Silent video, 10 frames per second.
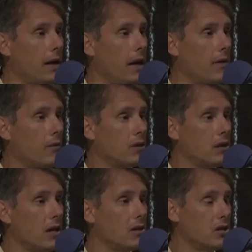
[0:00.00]
And mm-hmm. what she
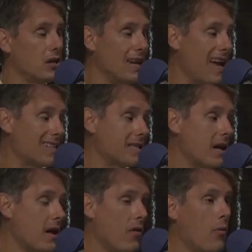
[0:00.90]
mm-hmm. does is she gets
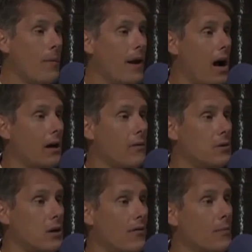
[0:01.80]
the women out of
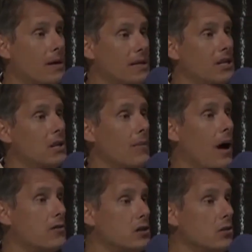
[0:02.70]
human trafficking by teaching them
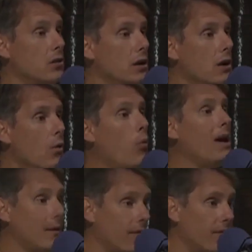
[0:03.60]
how to
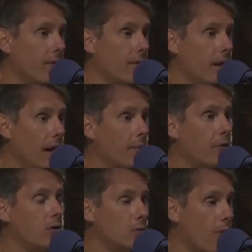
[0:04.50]
weave mm. and hmm.
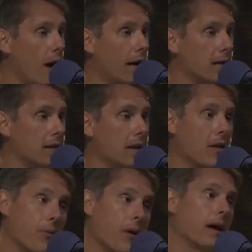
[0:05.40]
produce products, and now
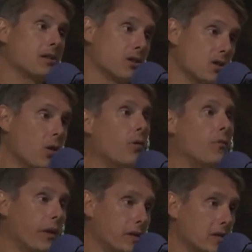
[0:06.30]
the products are sold in
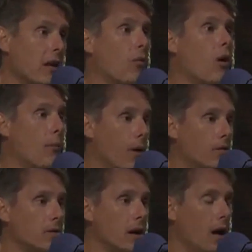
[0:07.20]
places like Walmart
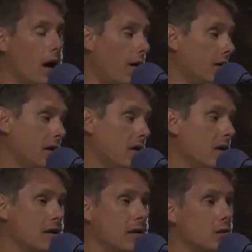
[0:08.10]
and Wow,
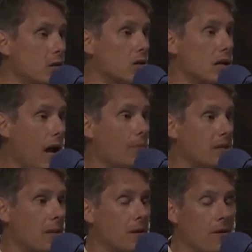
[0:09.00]
and, cool. So she helps
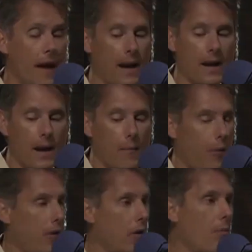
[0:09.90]
them do that. Yeah.
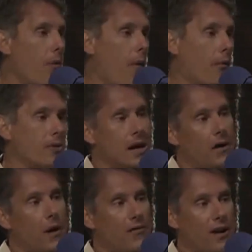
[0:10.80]
But her problem was,
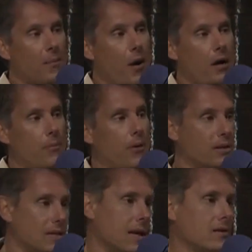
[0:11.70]
how do I find a
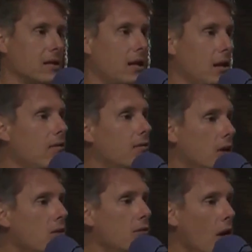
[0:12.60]
marketplace? It sounds right. like
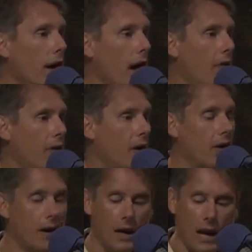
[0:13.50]
you've you've gone out right.
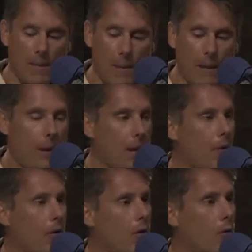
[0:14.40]
there and made
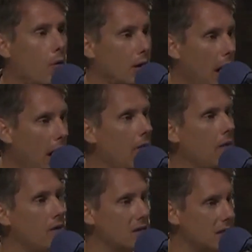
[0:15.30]
people rely
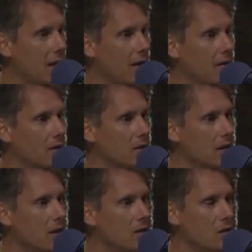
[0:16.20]
on their skills
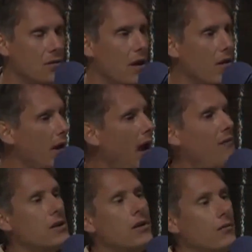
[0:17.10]
so they don't
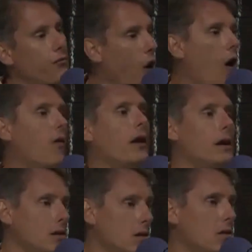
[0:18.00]
have to fall
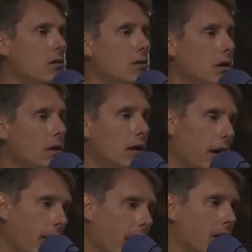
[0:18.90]
into
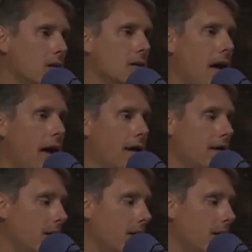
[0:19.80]
areas that